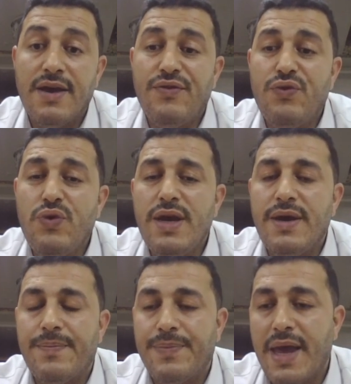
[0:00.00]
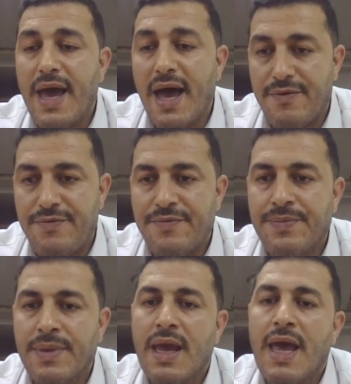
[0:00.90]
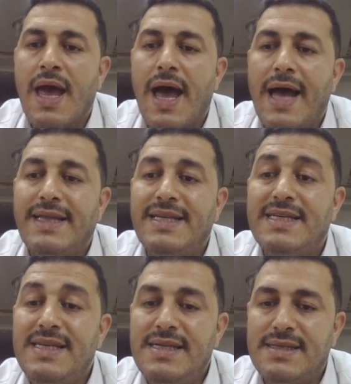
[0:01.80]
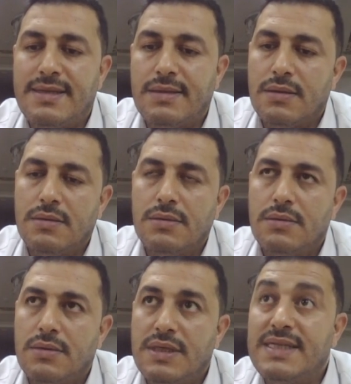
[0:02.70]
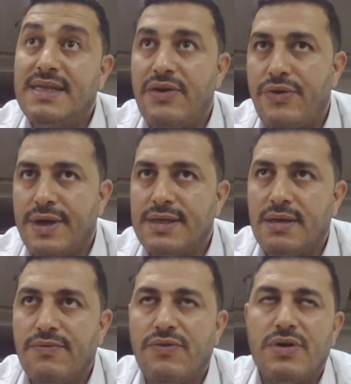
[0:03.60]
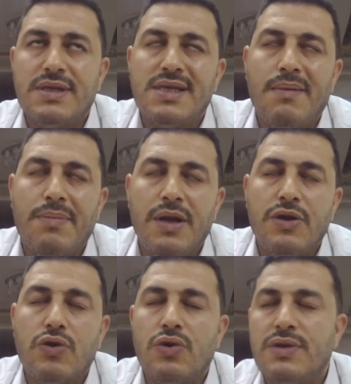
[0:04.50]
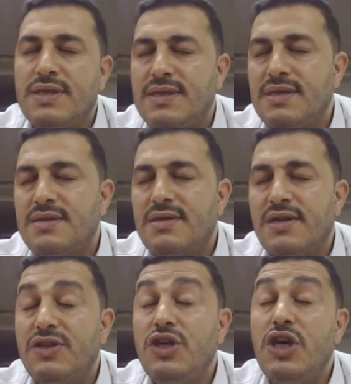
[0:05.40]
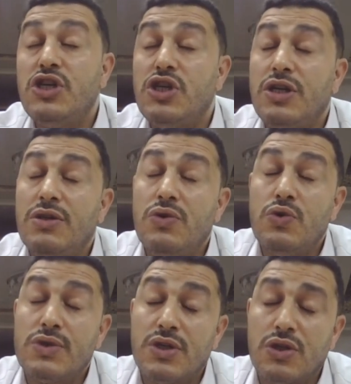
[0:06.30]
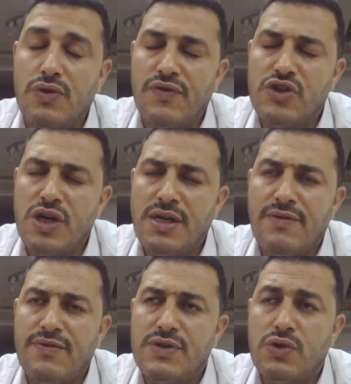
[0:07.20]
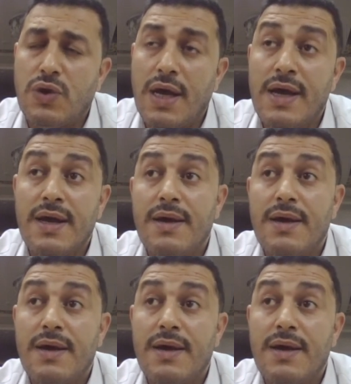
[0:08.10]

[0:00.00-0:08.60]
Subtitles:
If we have a diseased distal rectum, for example in Crohn's disease, radiation-induced rectovaginal fistula,